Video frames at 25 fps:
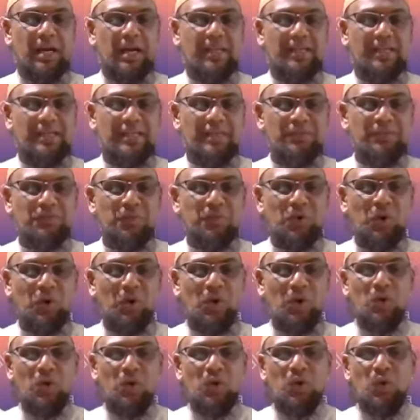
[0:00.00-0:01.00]
And
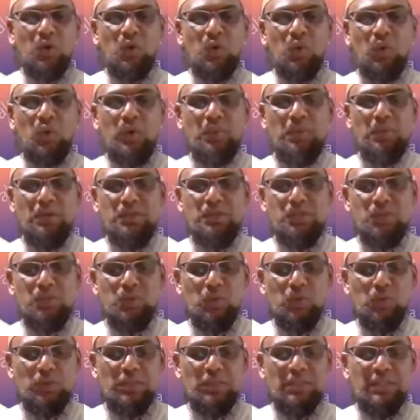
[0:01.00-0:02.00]
therefore, we must
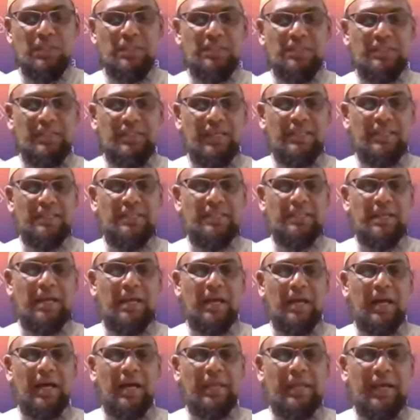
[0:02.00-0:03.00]
note that
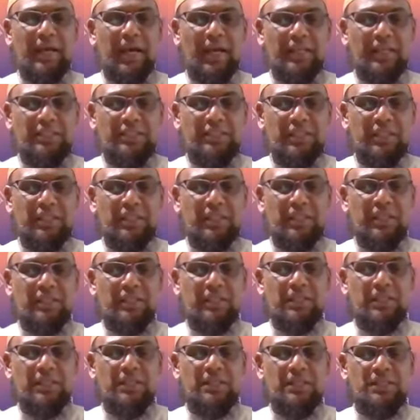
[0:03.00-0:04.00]
an action
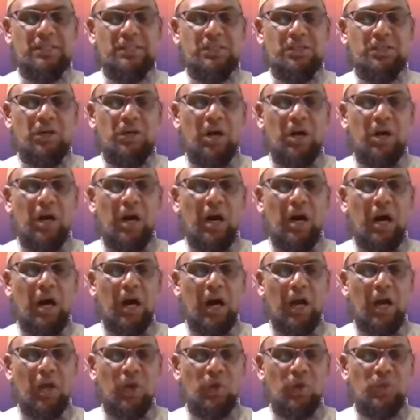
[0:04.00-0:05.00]
that is
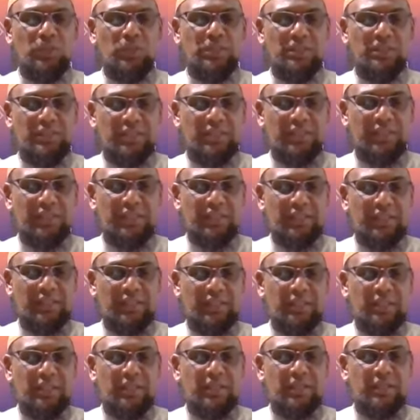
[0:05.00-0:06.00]
a good
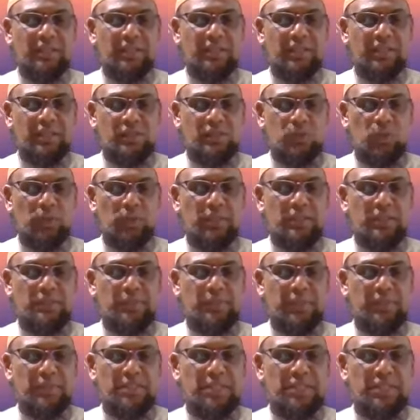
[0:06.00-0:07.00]
deed is what is
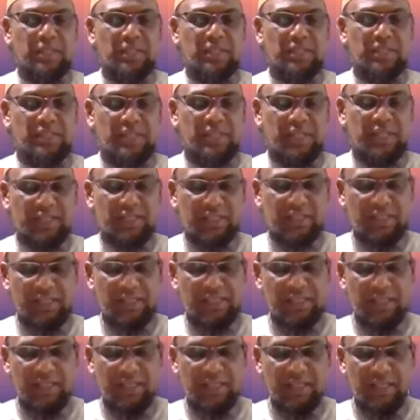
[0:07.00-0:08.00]
mentioned in this
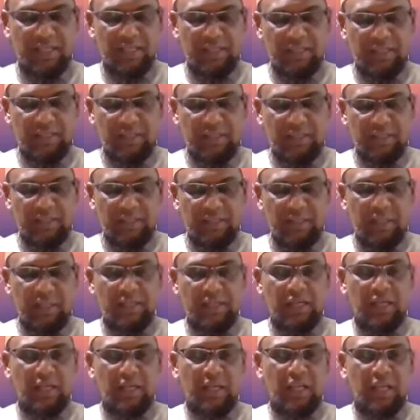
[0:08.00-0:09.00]
hadith here,
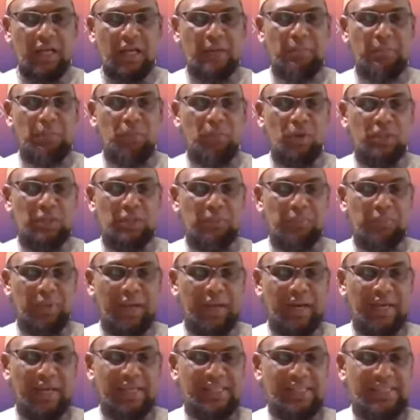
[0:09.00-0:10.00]
that Allah
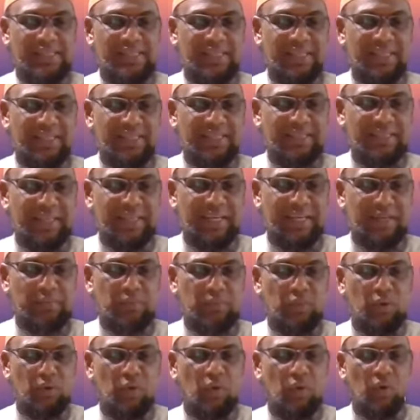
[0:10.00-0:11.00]
multiplies 10
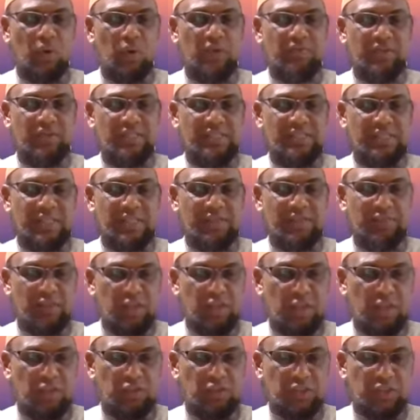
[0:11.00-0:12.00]
times or even
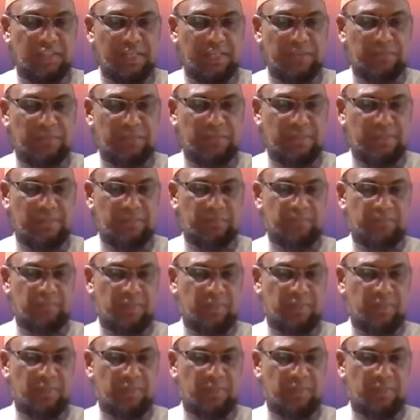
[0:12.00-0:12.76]
700 times.